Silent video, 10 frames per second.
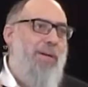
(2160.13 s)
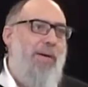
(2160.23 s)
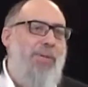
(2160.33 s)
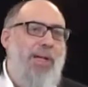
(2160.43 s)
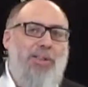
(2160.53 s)

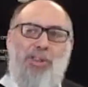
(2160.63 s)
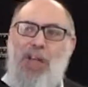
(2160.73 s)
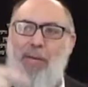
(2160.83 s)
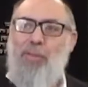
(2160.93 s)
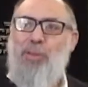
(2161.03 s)
Manashi
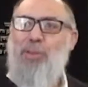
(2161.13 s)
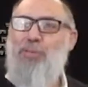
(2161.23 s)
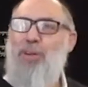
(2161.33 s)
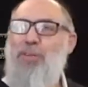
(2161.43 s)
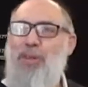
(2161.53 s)
Yamid
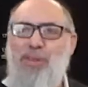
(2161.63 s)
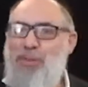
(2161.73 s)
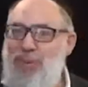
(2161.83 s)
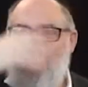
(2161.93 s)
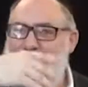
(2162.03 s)
Lefan.
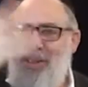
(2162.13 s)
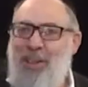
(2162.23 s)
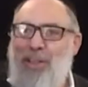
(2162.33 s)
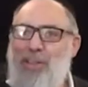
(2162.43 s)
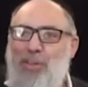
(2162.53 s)

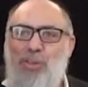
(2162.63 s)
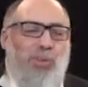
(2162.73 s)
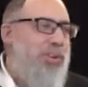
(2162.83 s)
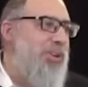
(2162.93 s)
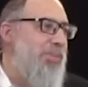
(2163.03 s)
The
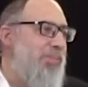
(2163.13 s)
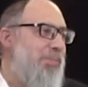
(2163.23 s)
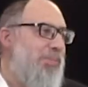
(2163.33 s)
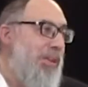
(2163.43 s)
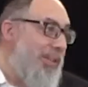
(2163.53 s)
shtusim.
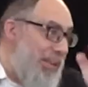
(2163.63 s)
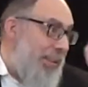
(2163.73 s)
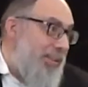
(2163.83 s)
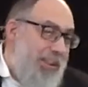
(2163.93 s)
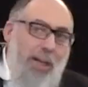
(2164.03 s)

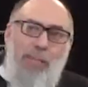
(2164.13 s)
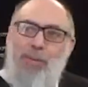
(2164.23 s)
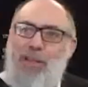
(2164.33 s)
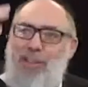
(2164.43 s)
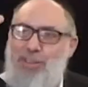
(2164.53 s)
That's their
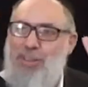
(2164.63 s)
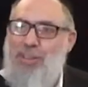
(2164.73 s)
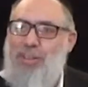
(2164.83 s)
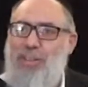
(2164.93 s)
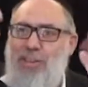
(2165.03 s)
obligation.
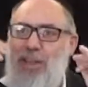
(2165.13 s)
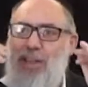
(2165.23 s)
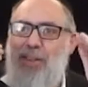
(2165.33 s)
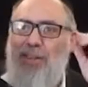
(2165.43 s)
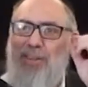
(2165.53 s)
It's
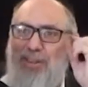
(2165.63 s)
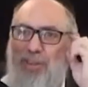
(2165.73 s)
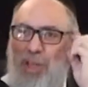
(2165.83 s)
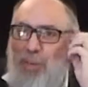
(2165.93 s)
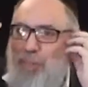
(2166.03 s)

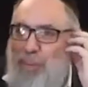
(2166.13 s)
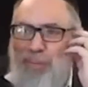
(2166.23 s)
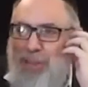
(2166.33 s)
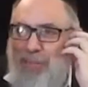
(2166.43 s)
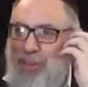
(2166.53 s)
other
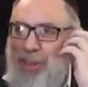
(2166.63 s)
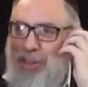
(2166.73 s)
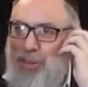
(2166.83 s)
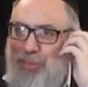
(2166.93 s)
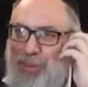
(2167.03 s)
people's
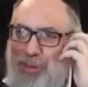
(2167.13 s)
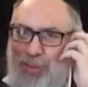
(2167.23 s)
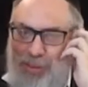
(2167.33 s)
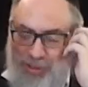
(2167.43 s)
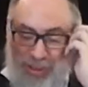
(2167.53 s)
obligation. But as
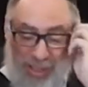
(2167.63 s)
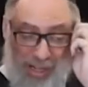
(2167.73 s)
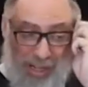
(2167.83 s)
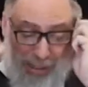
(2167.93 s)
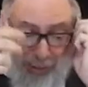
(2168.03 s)
far
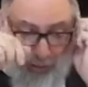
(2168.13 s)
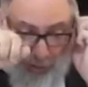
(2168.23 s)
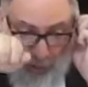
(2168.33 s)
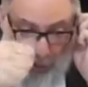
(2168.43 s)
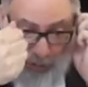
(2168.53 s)

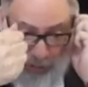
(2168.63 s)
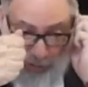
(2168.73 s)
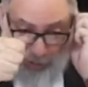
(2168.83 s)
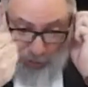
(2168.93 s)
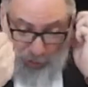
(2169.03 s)
as you're
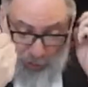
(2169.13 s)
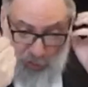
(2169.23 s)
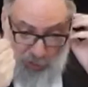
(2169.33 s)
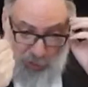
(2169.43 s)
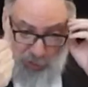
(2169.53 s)
concerned,
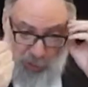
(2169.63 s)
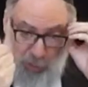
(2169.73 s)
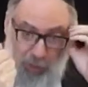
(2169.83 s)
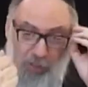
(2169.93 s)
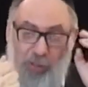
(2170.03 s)
you
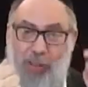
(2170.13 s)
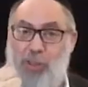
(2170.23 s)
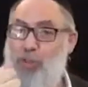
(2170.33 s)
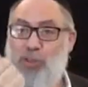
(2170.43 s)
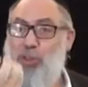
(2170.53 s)
are learning
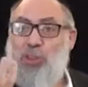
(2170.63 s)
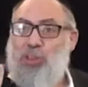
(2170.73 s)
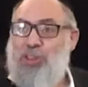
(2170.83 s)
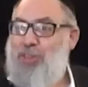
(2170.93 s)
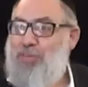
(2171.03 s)
Torah.
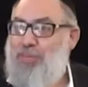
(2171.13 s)
Shtus.